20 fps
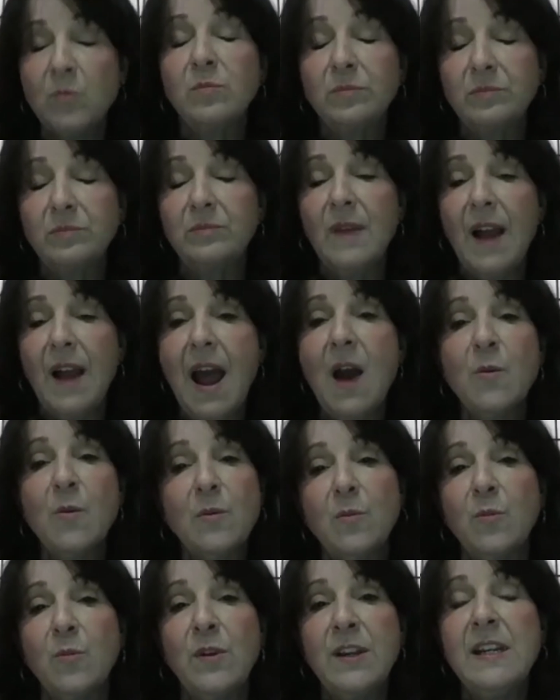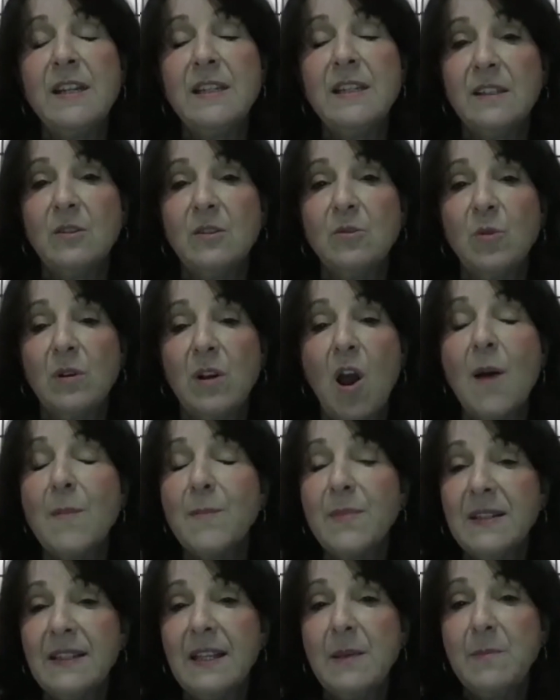how we need to
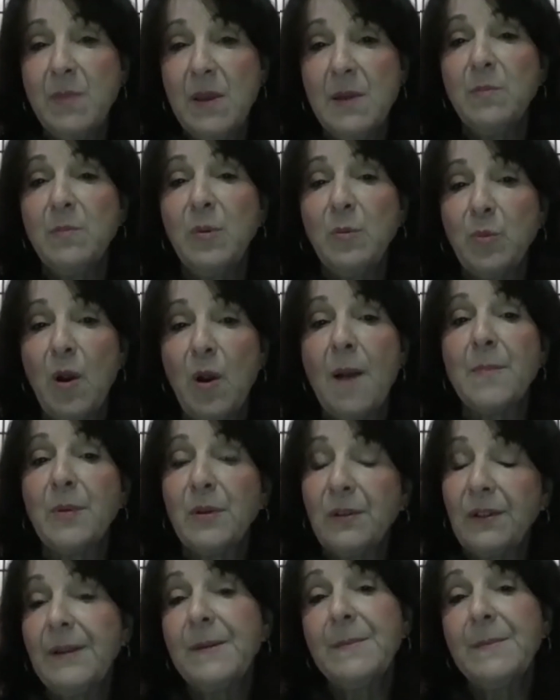compensate people properly.